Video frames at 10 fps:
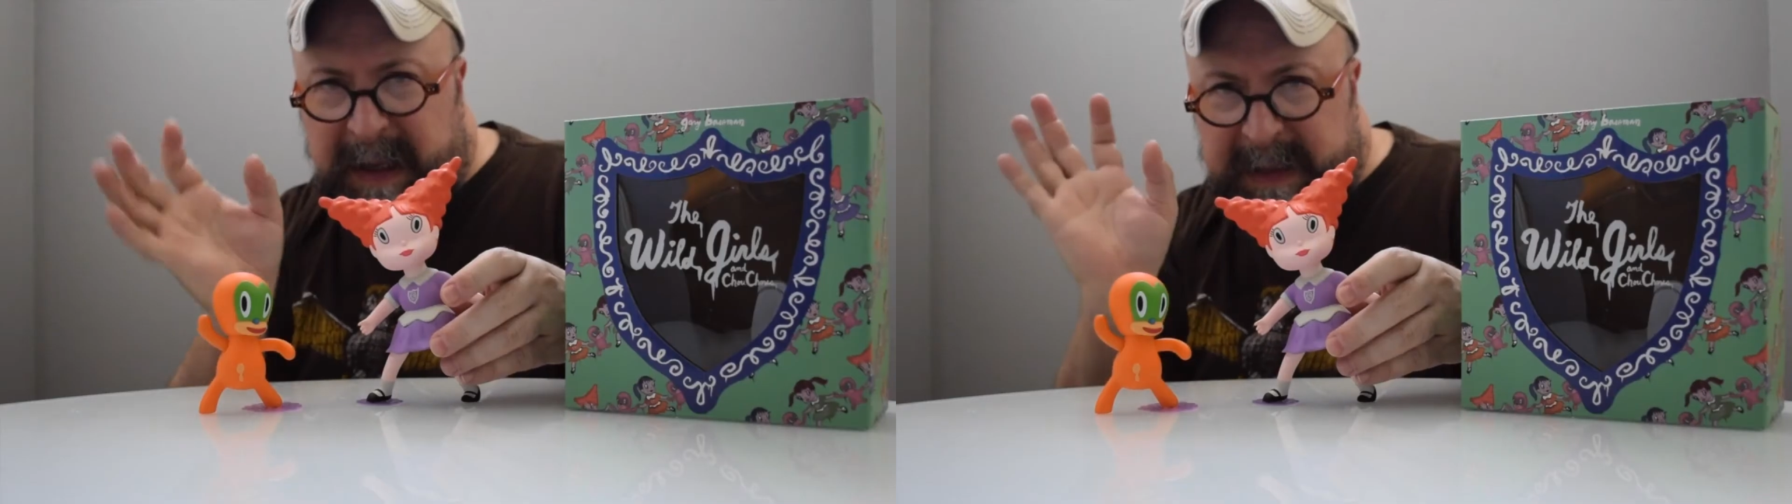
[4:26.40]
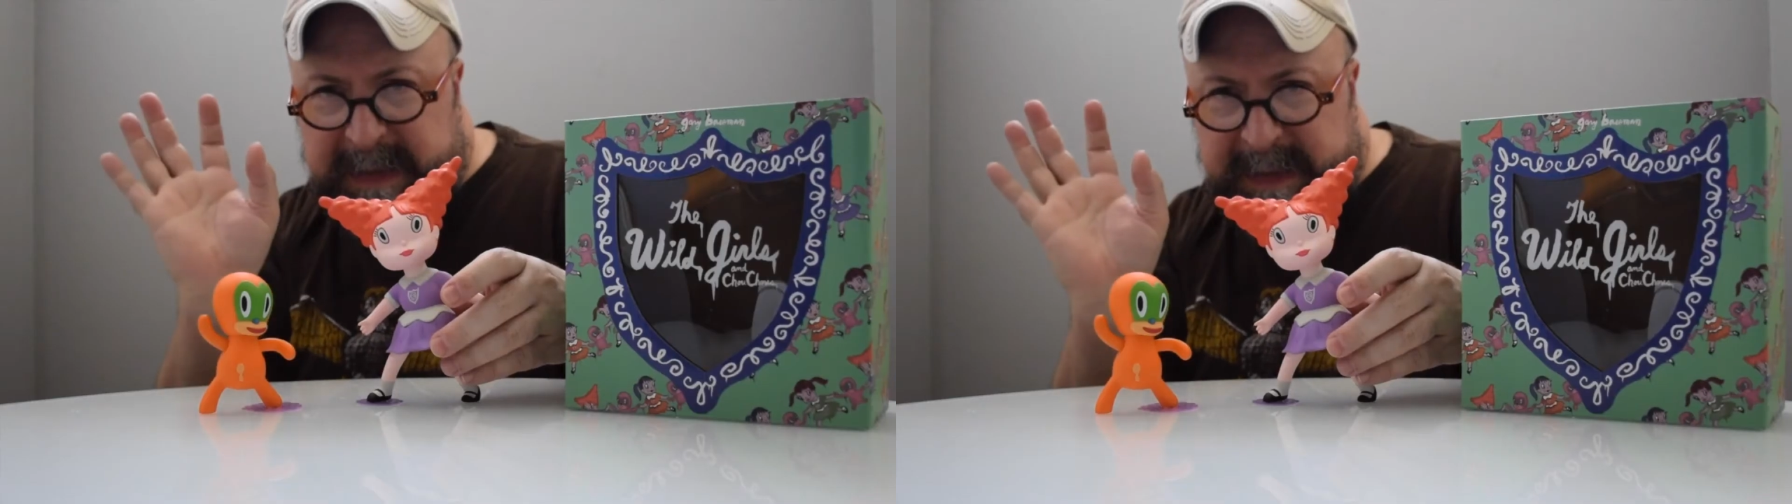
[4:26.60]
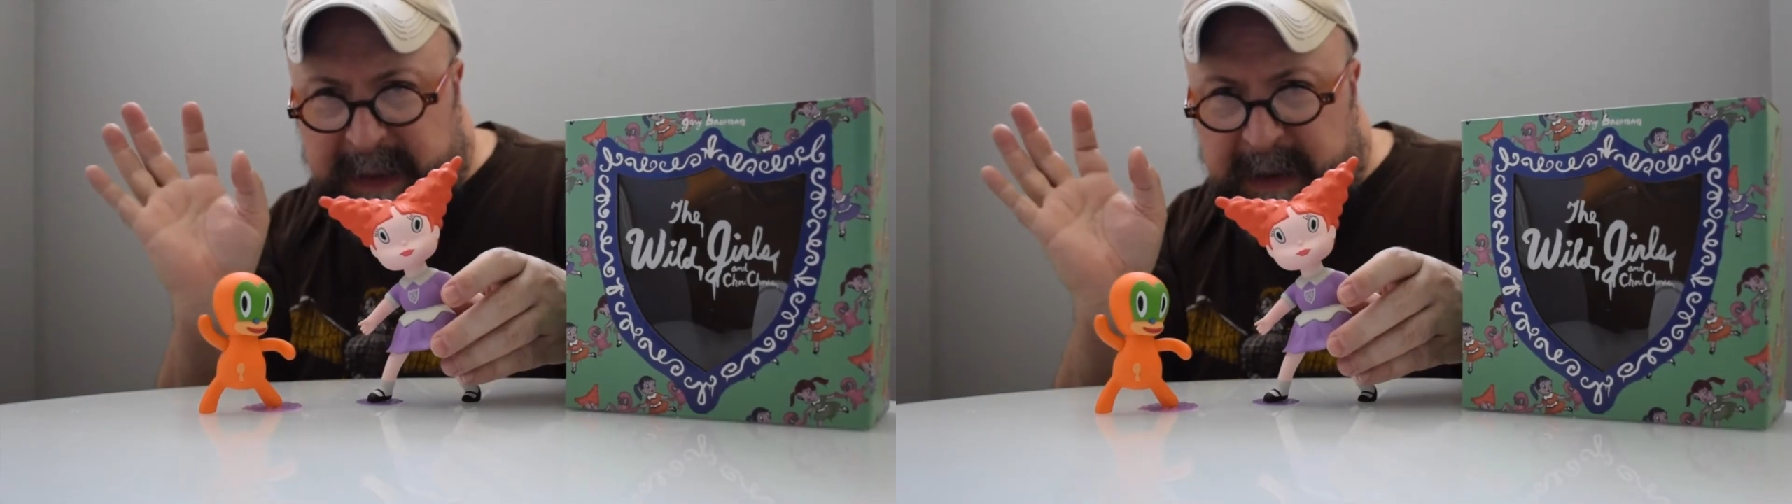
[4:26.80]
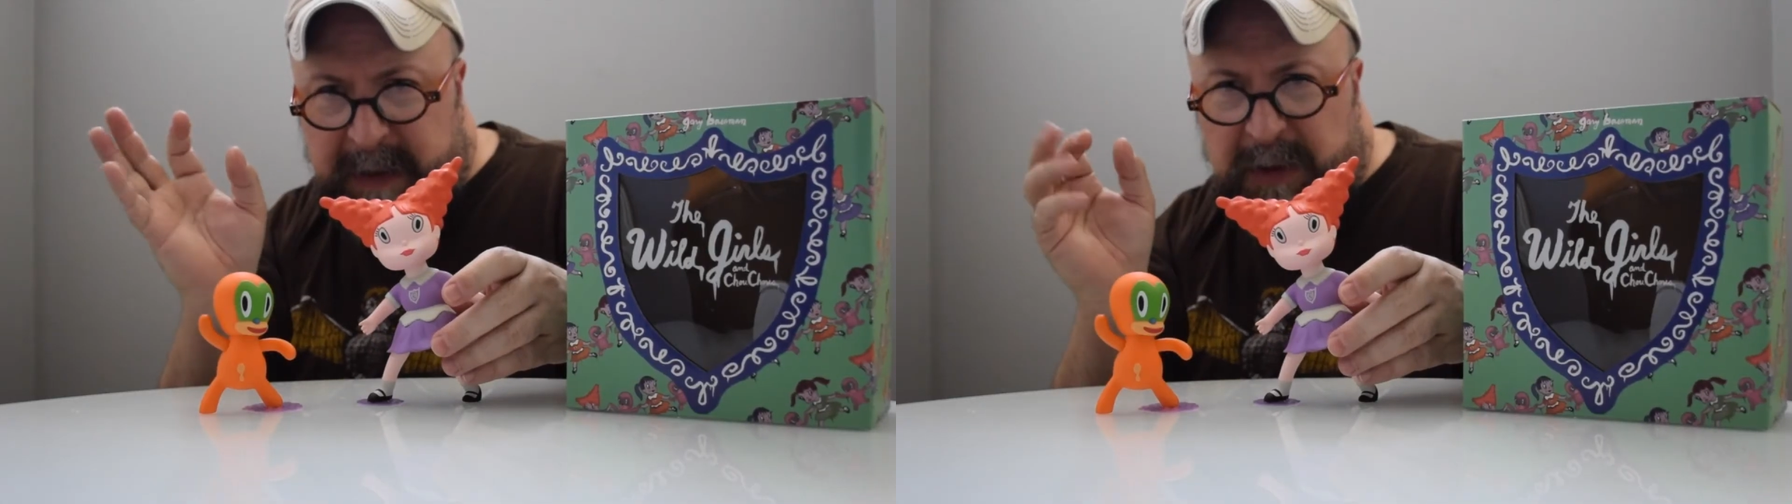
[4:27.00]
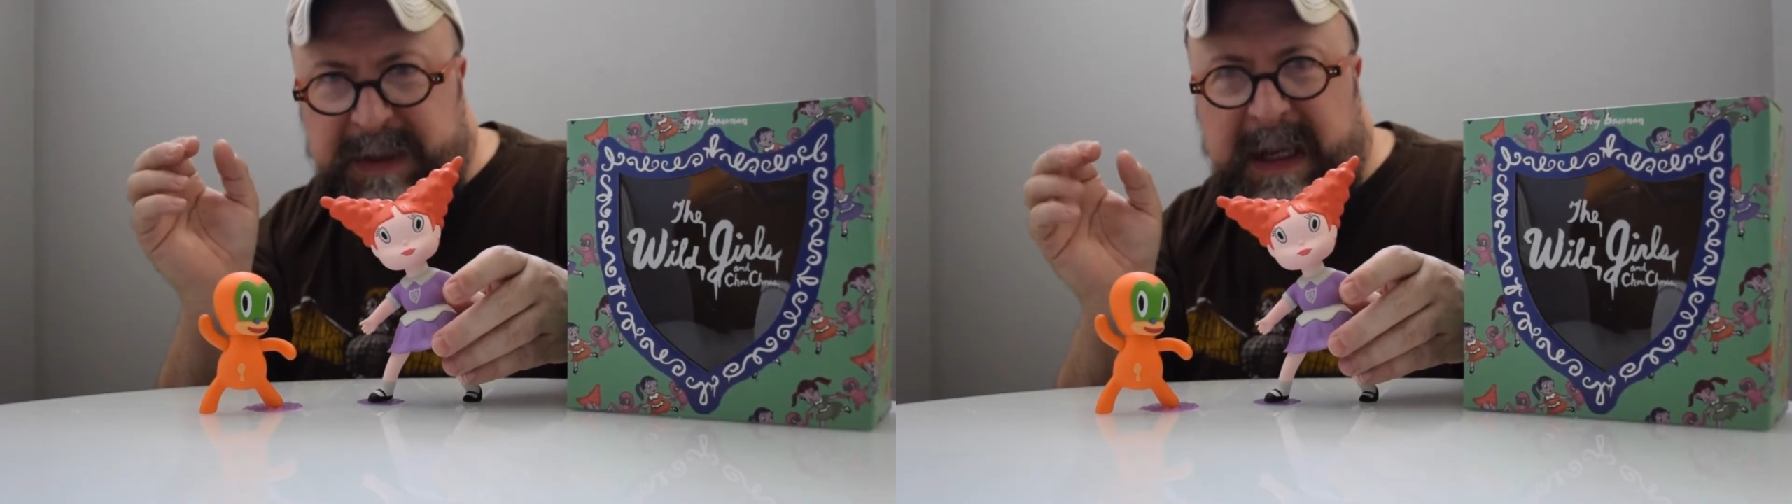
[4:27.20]
Uh, it uh,
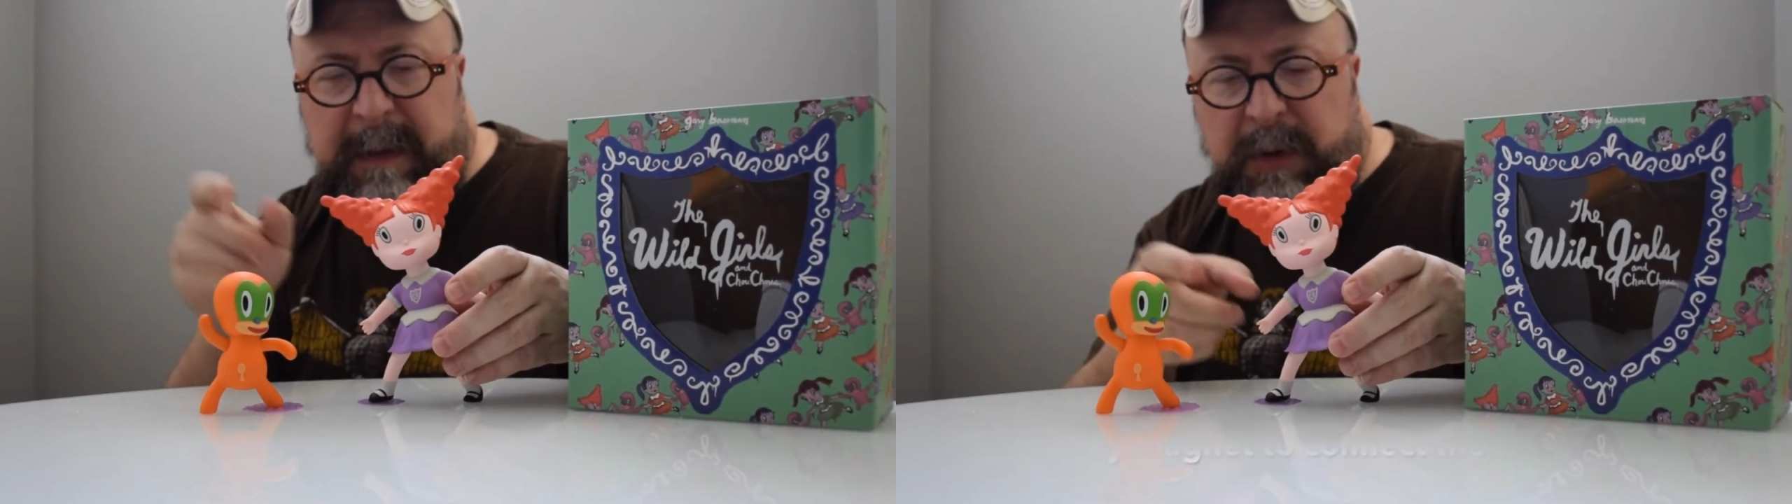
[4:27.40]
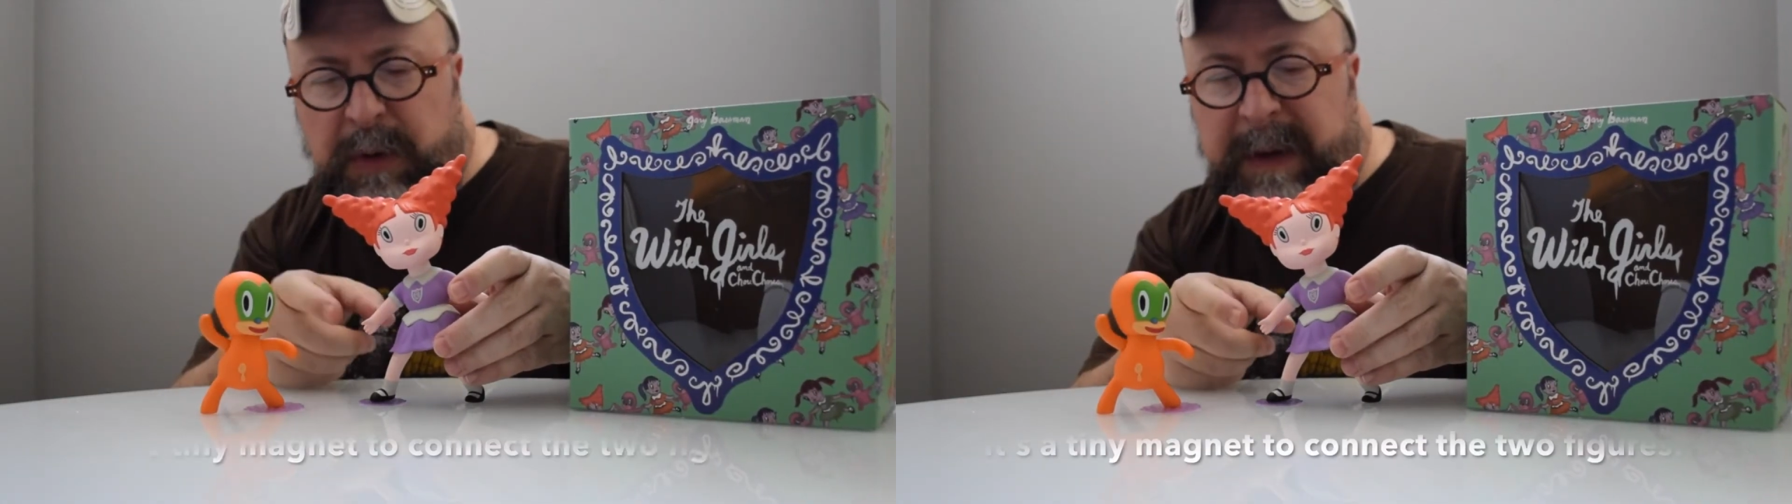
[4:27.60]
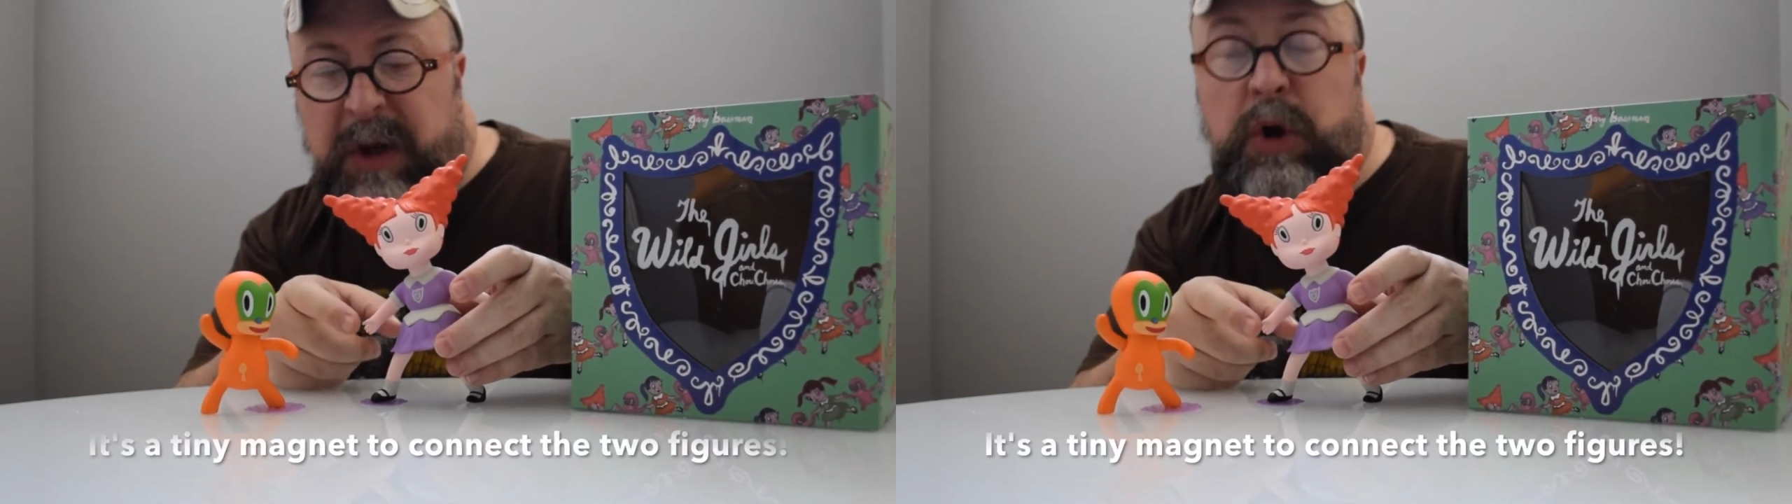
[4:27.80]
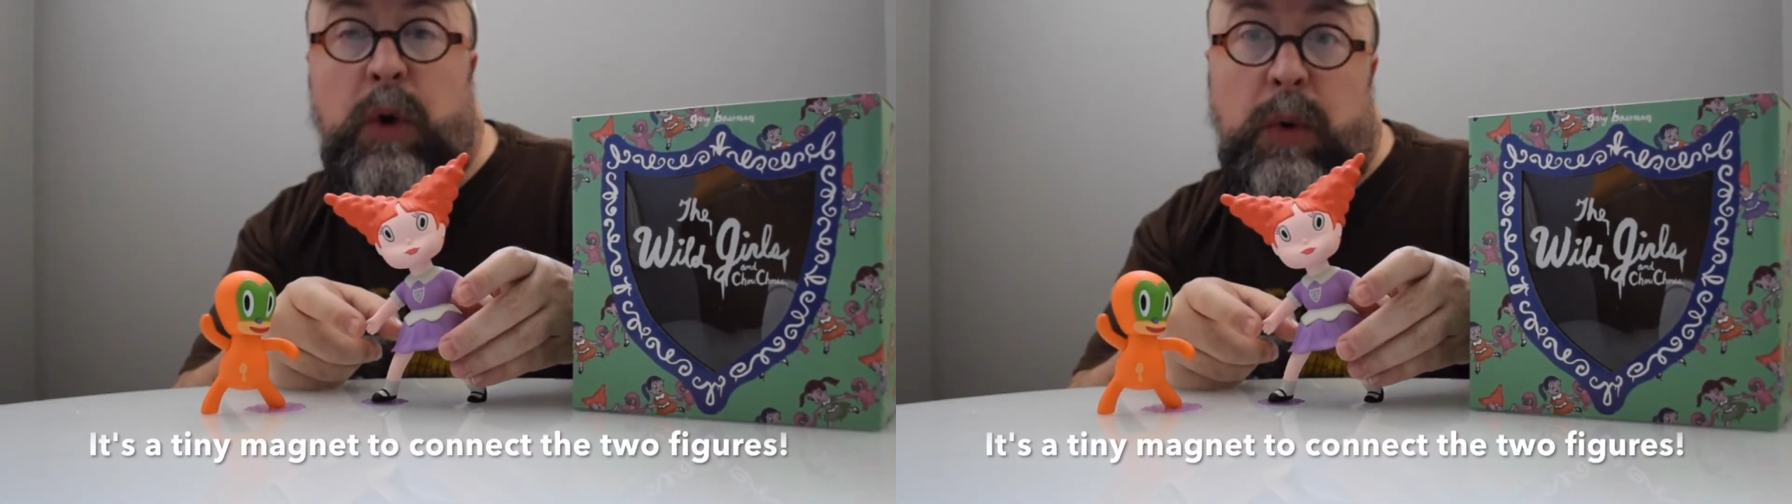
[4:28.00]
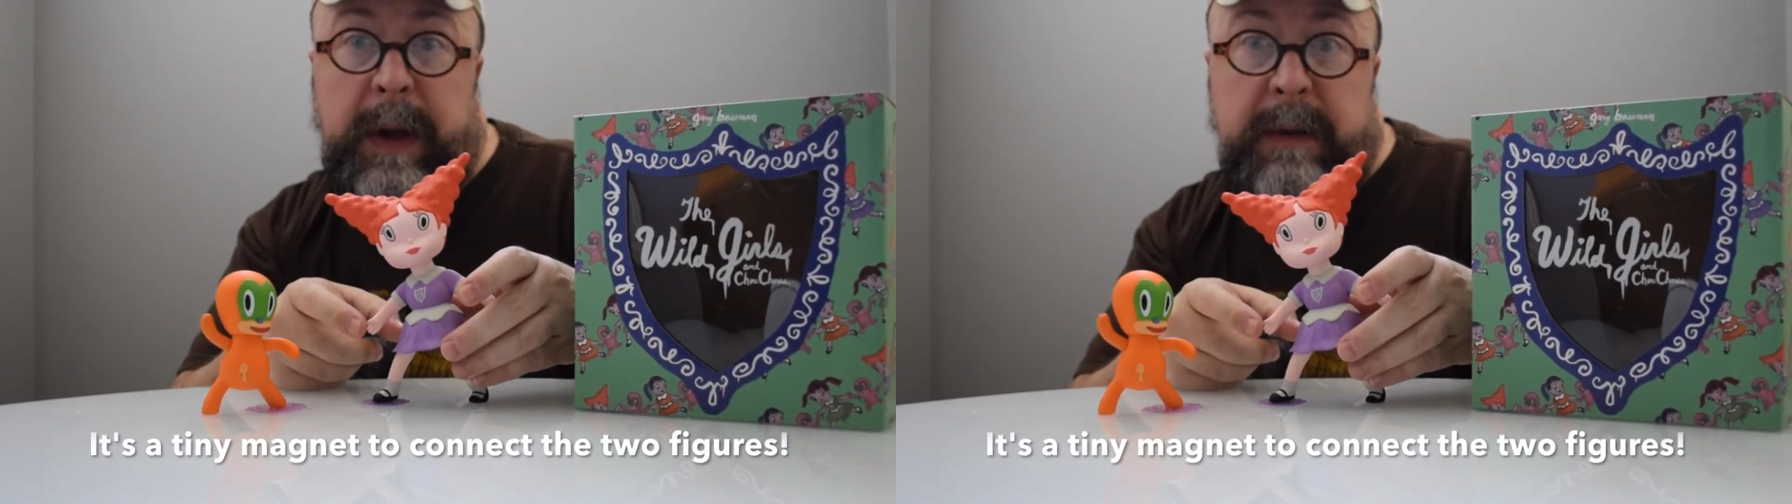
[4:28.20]
looks like it could be a
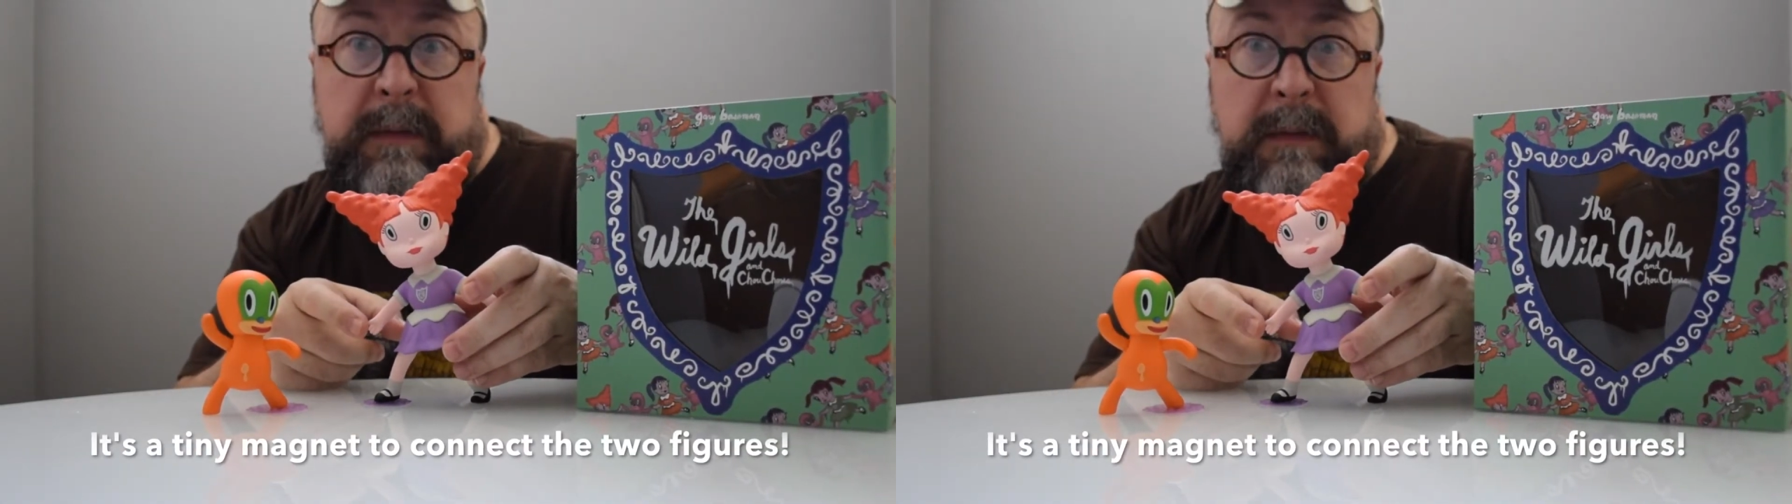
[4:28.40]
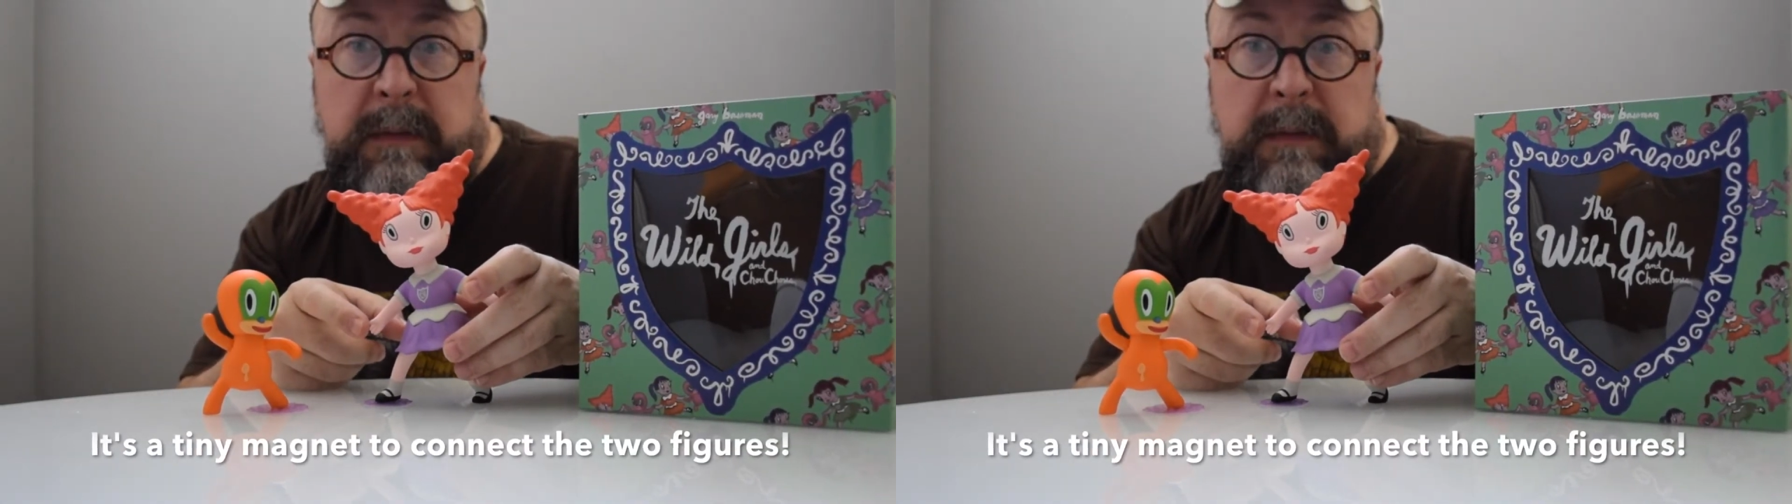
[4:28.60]
coin.